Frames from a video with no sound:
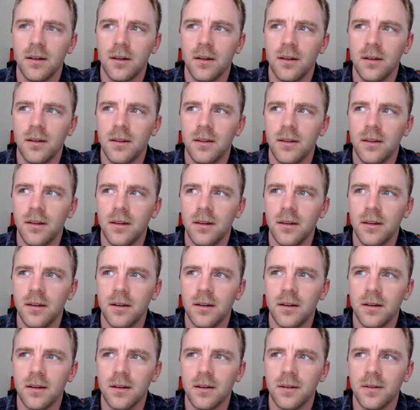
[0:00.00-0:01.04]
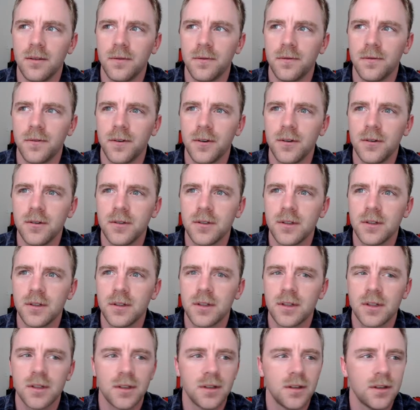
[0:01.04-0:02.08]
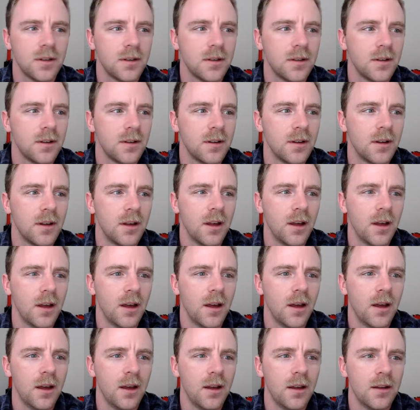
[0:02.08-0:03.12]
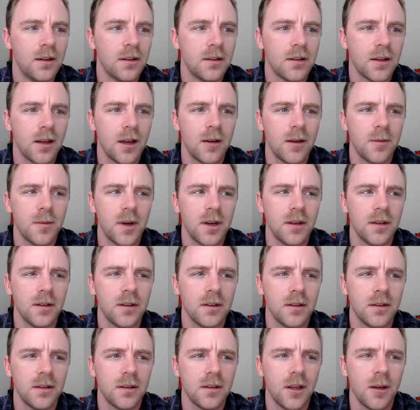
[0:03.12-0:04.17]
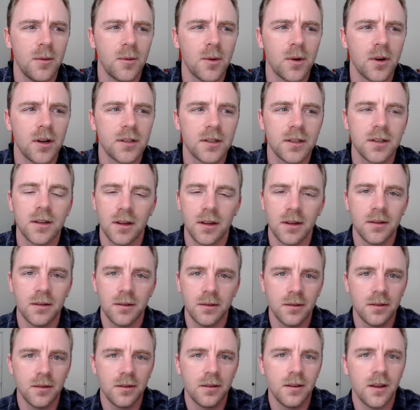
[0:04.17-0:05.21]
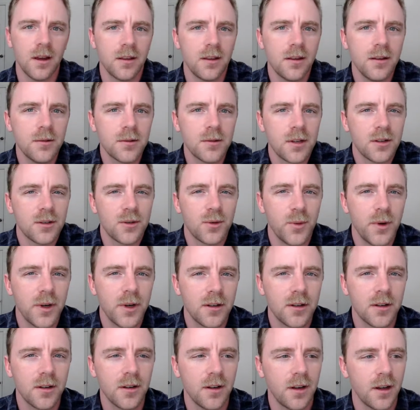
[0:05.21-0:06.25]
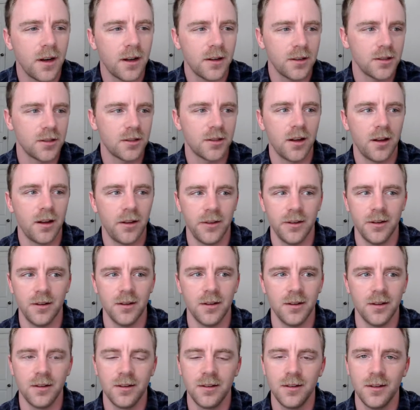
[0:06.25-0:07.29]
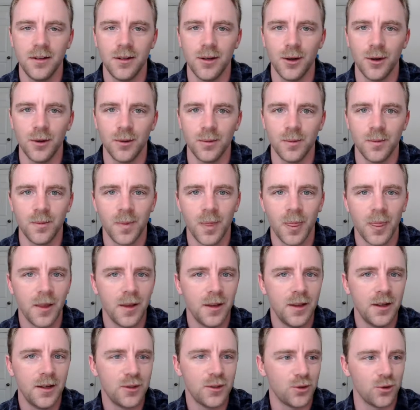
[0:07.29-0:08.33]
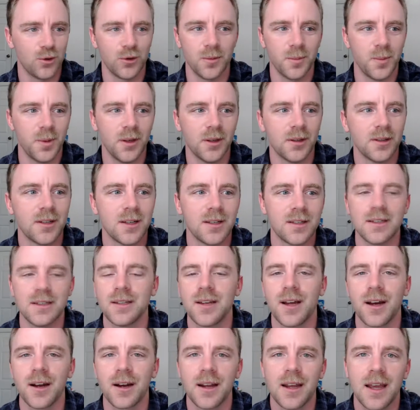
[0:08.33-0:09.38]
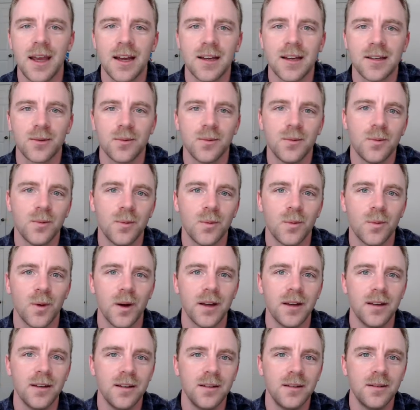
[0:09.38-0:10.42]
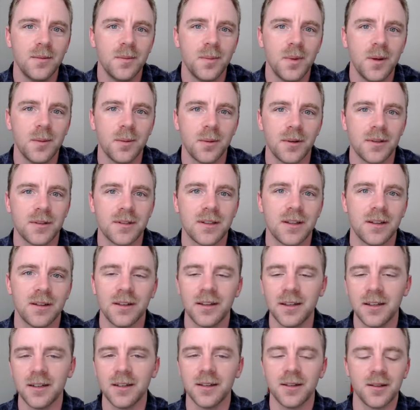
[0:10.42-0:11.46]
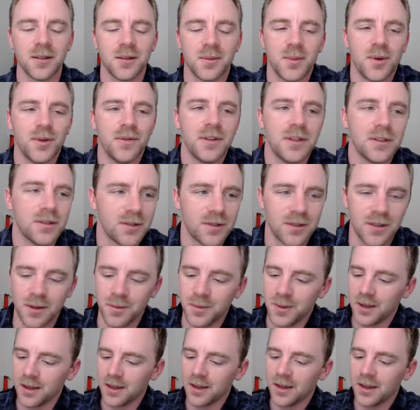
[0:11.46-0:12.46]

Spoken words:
the first time I came across this, I think it was on Twitter, and I just saw Jordan Peele says he's not going to cast white people as the lead in his movies or something.